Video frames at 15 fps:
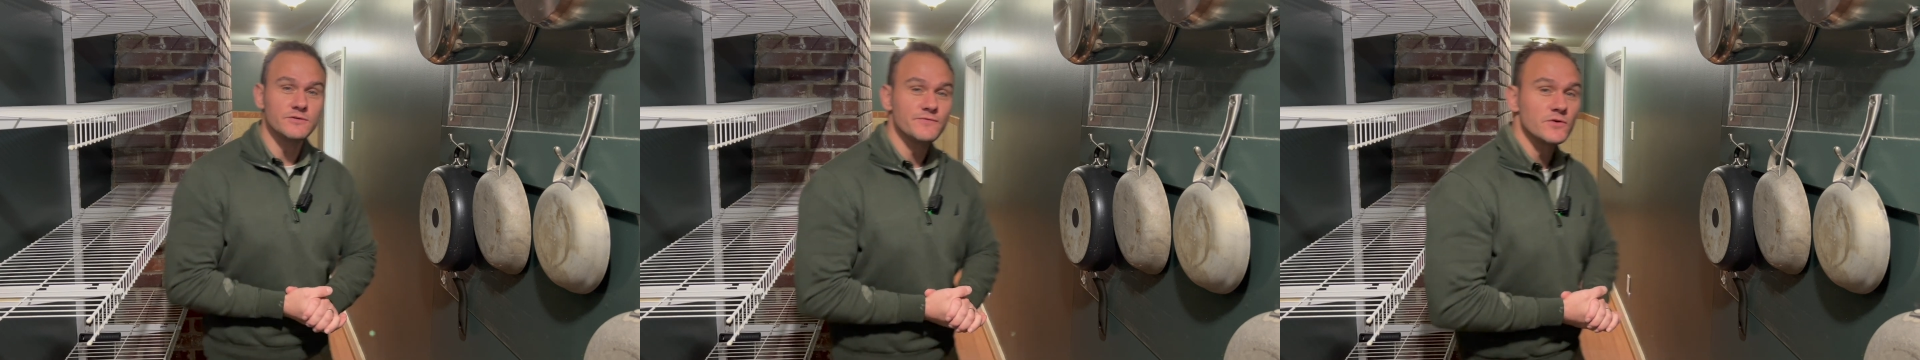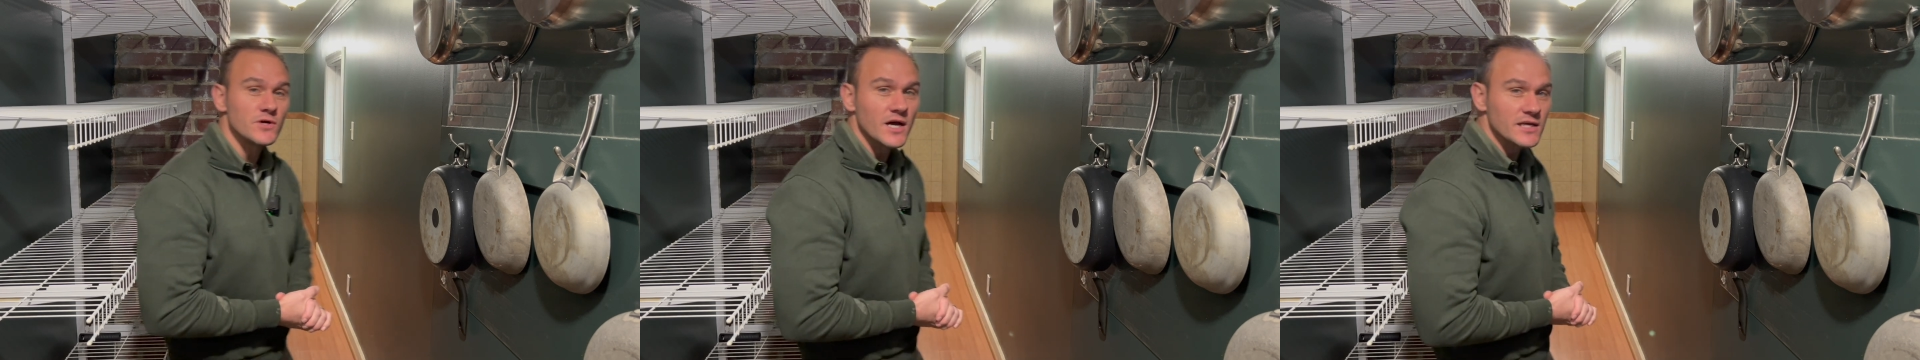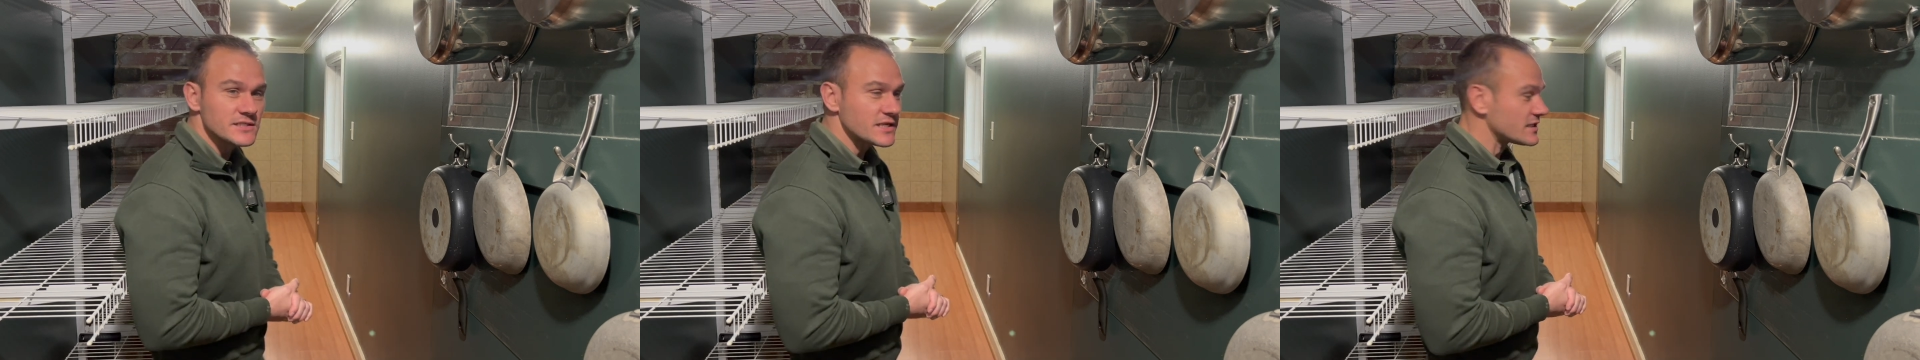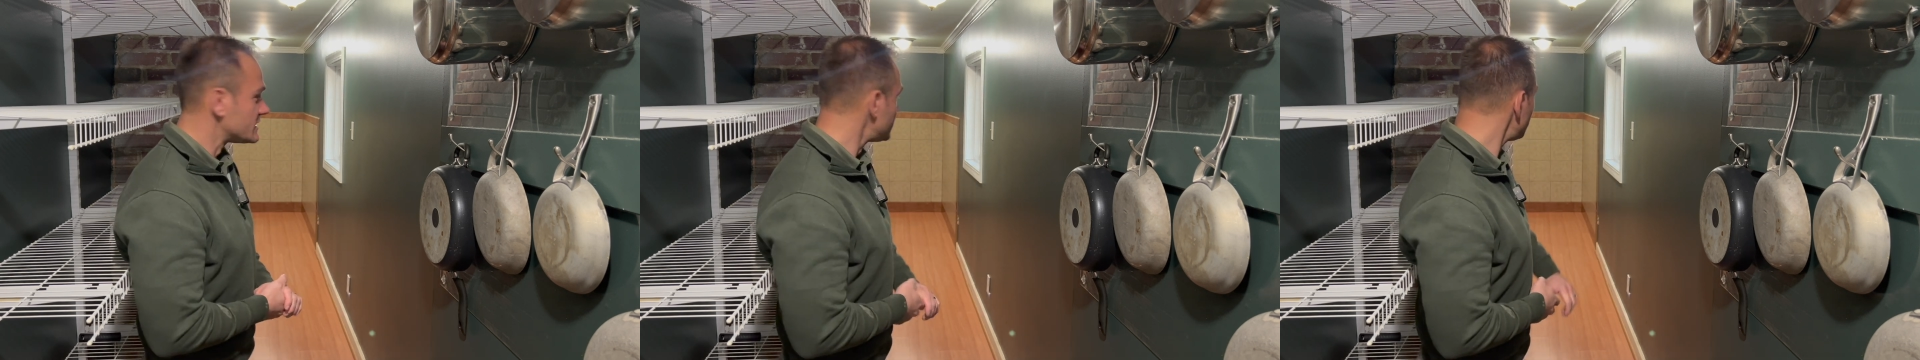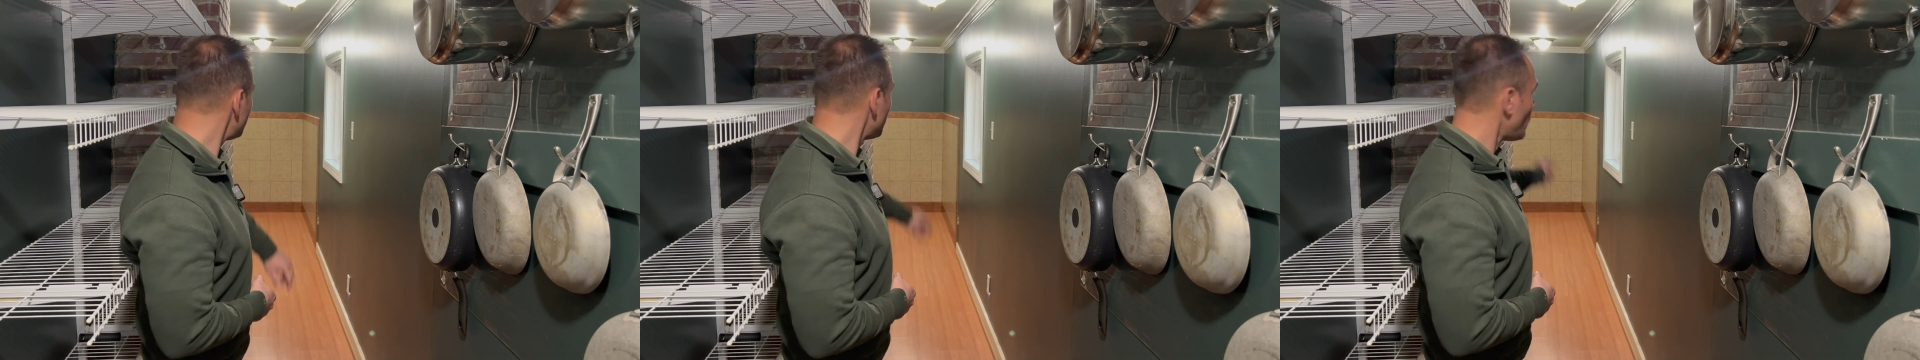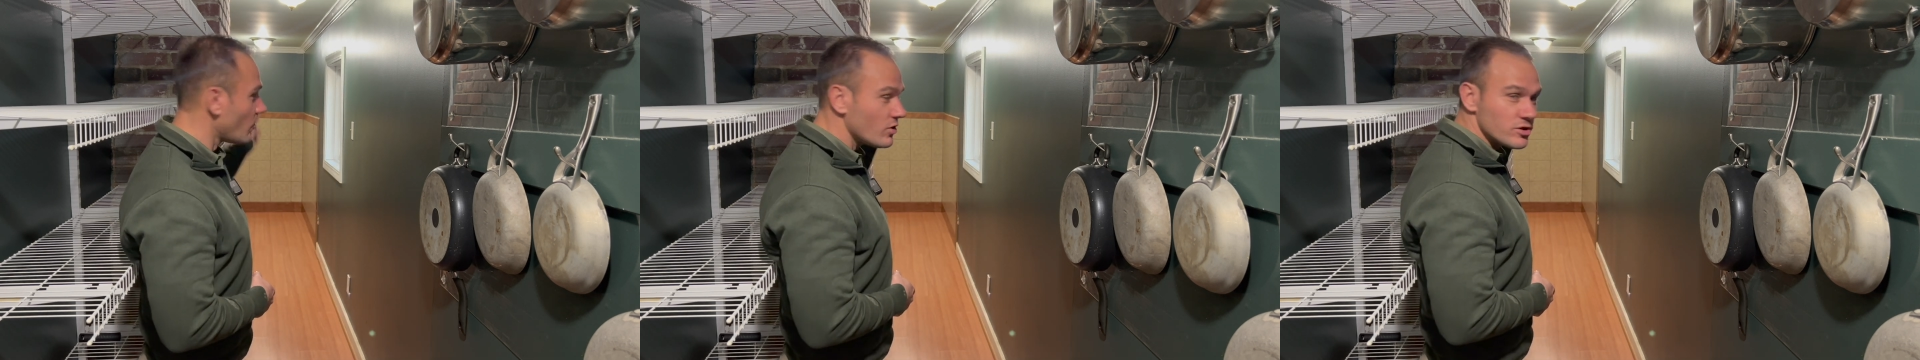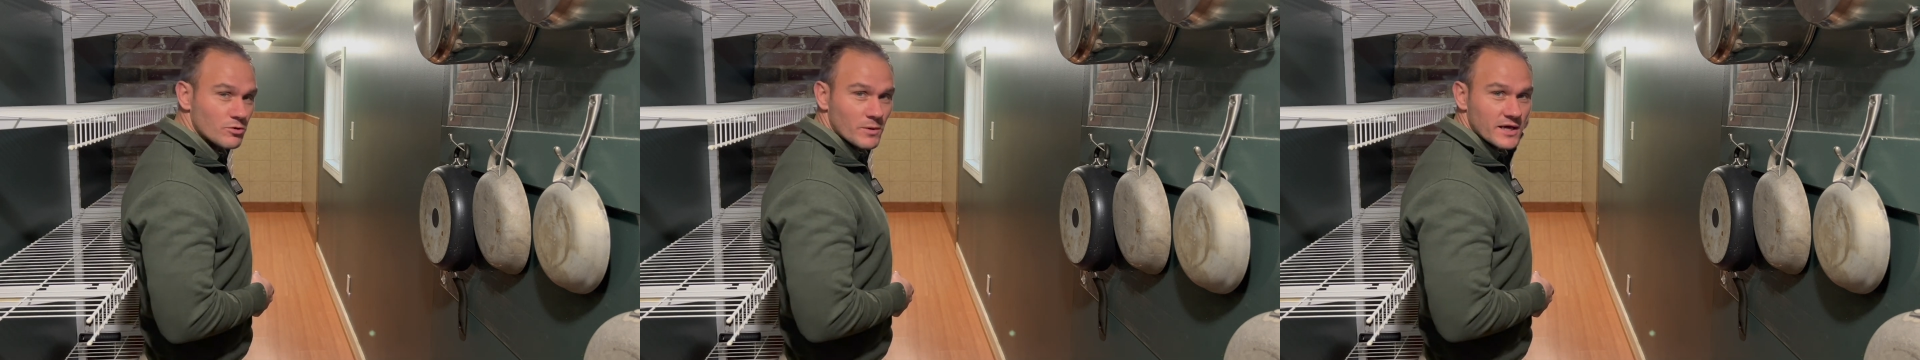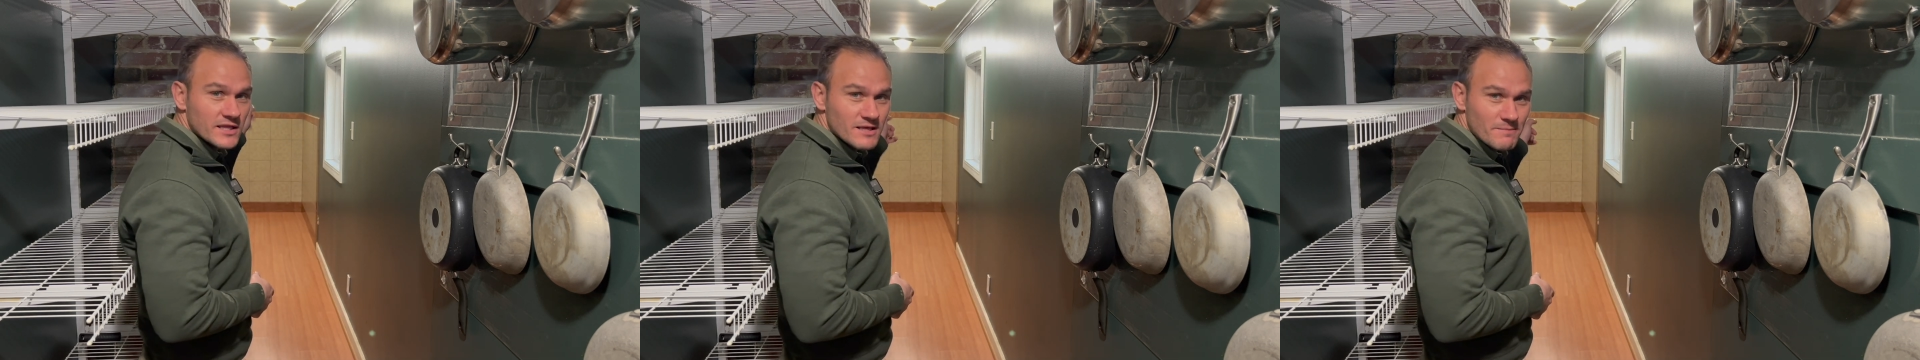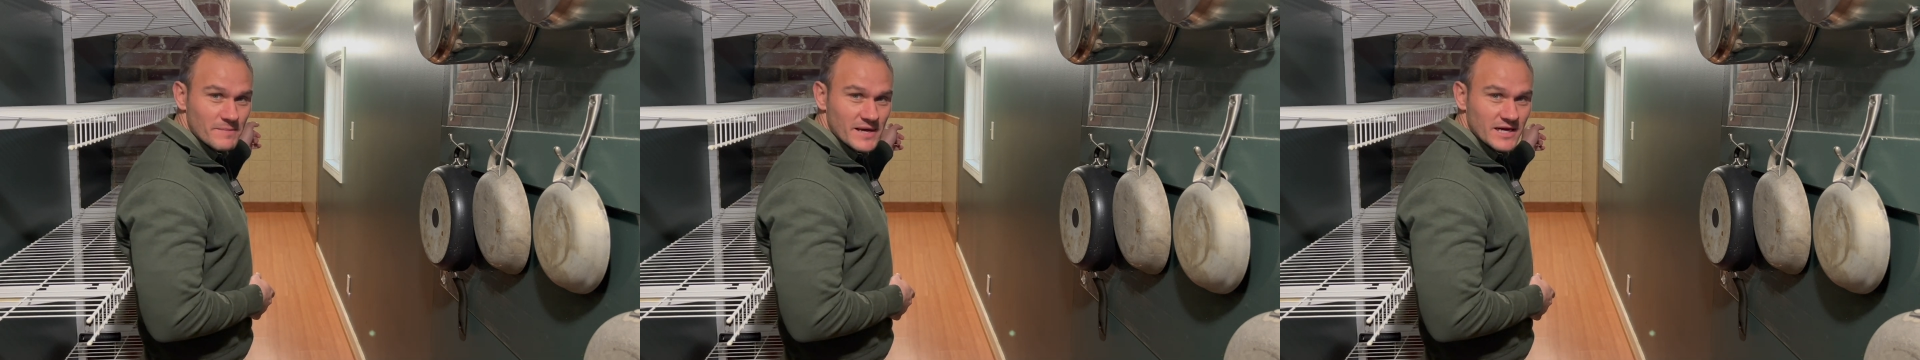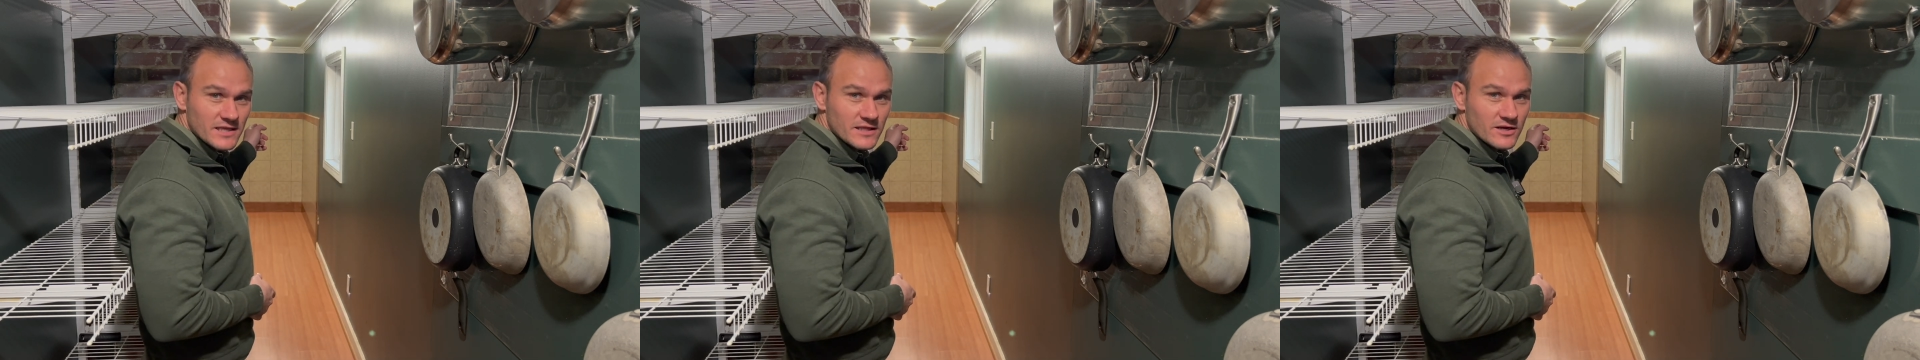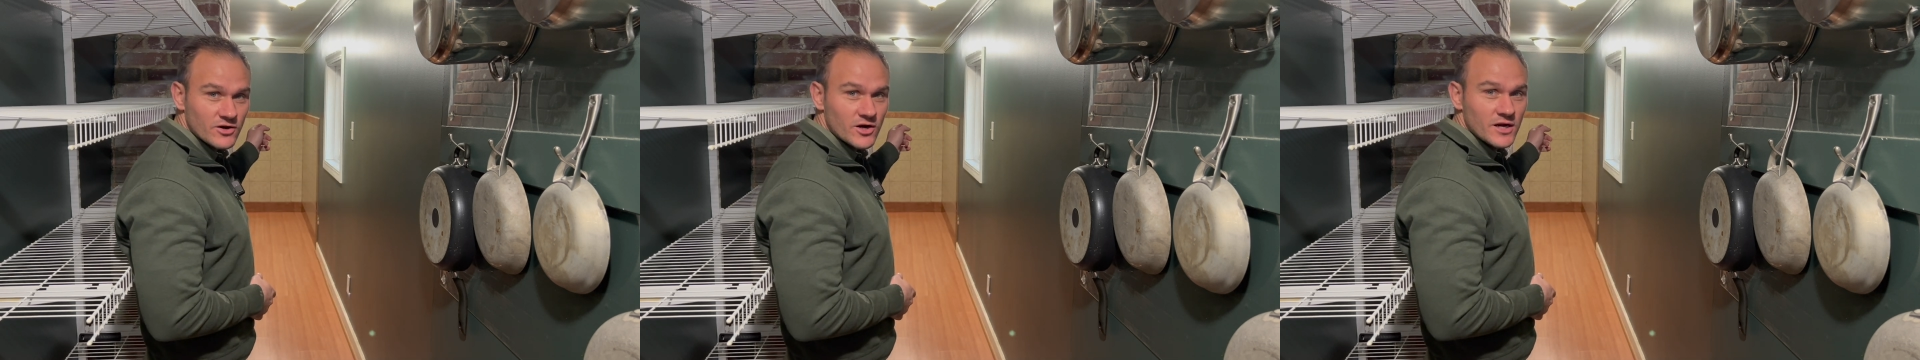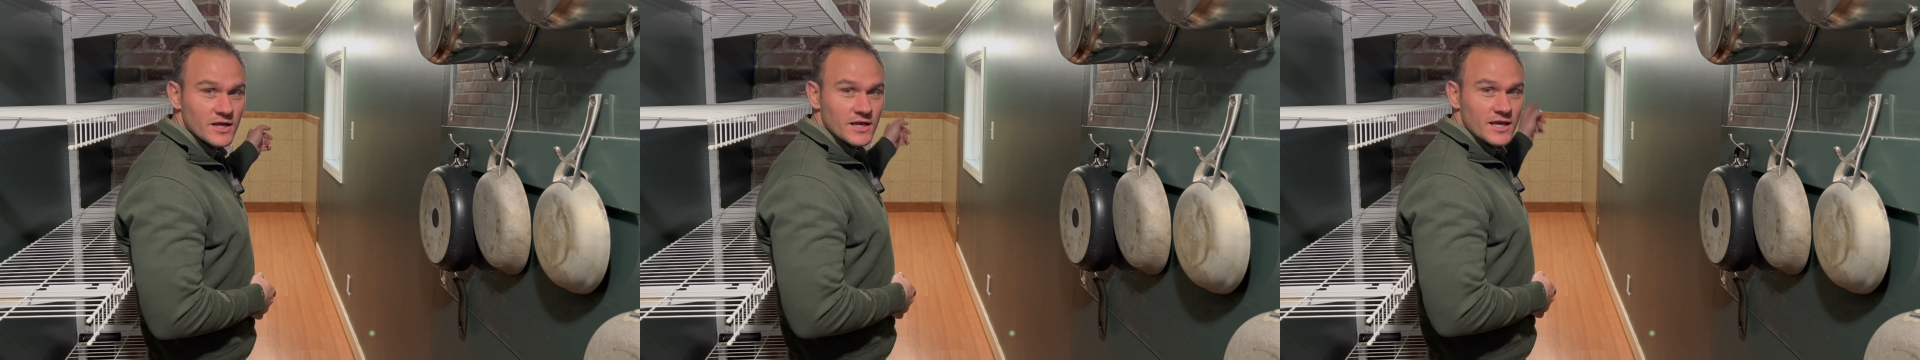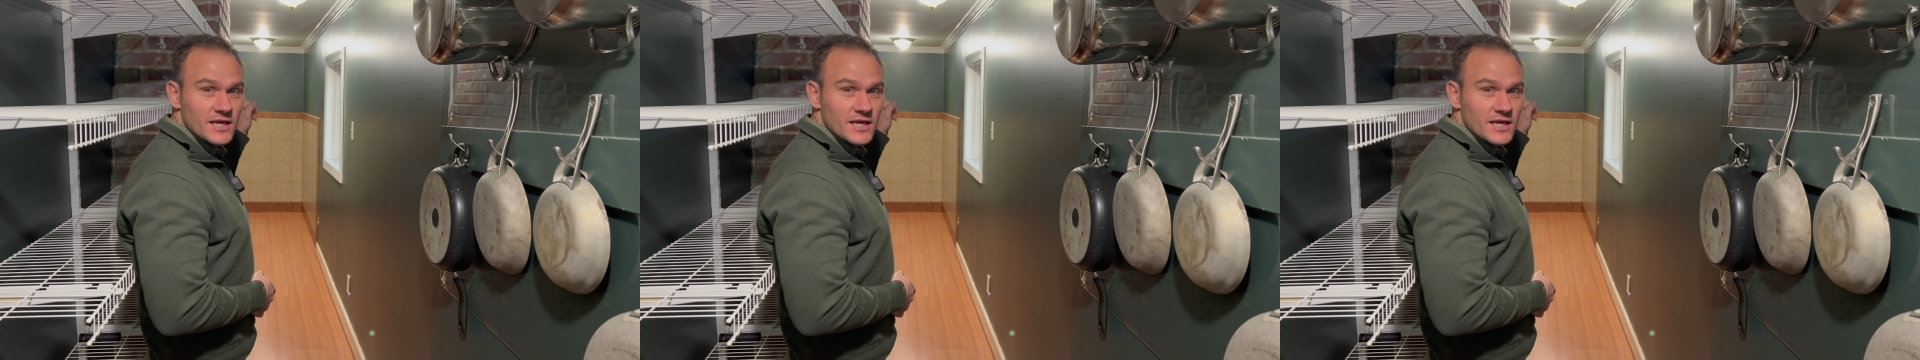if you guys can see all the way in the back there,